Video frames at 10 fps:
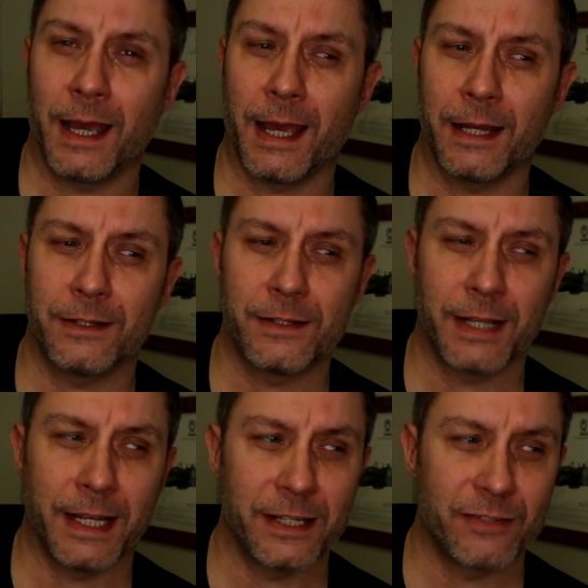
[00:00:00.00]

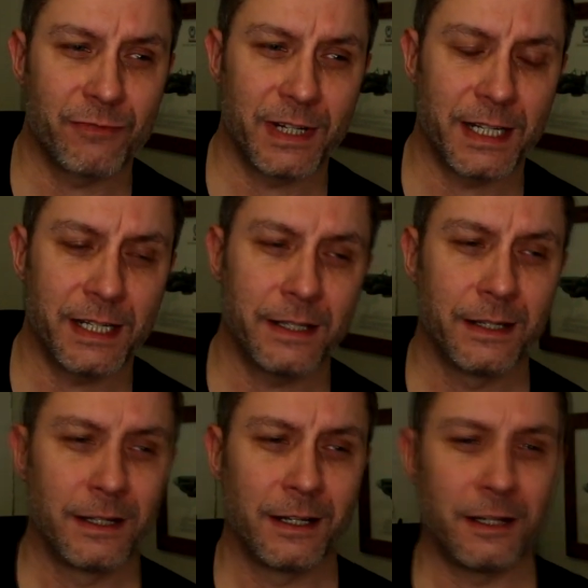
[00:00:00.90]
And it's
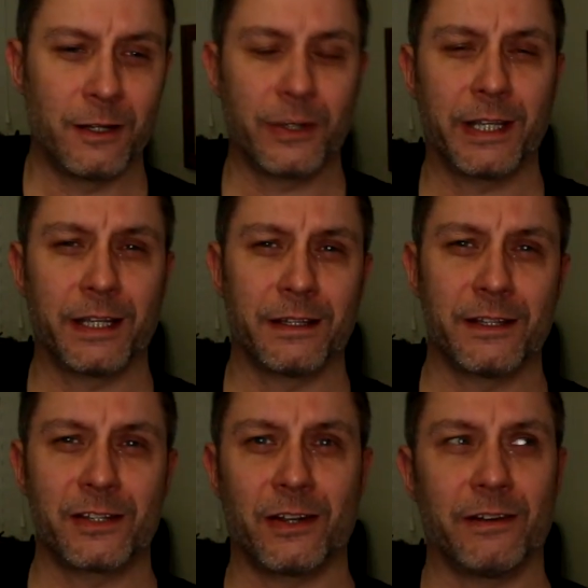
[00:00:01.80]
really looking at
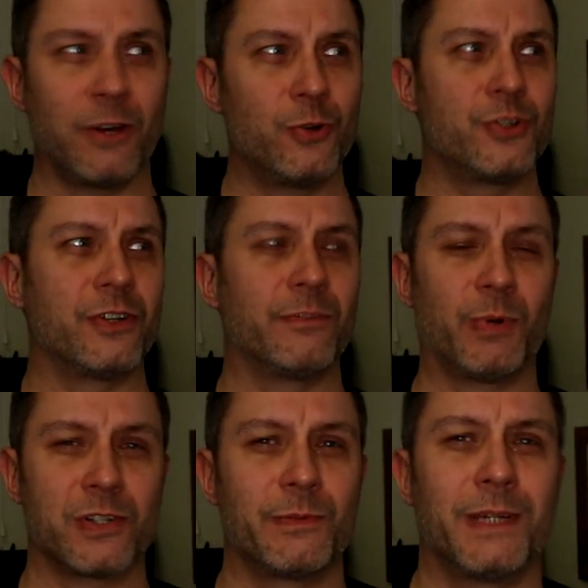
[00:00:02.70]
this kind of ocean of
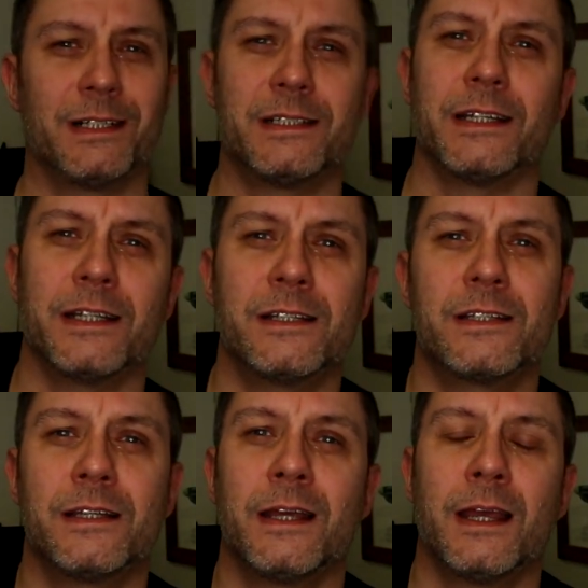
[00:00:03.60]

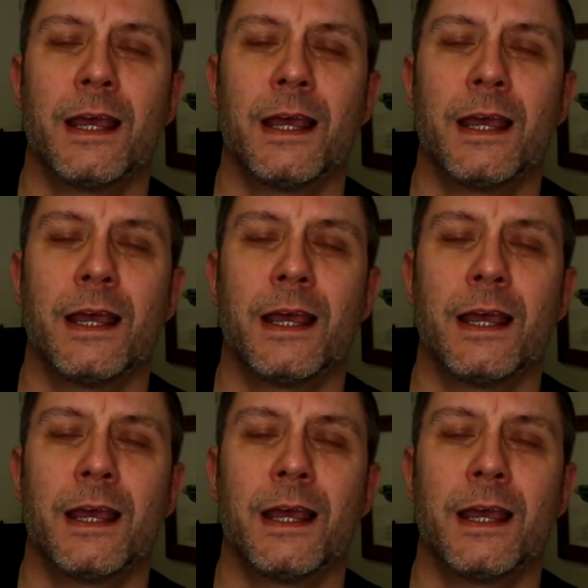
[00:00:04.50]
possibilities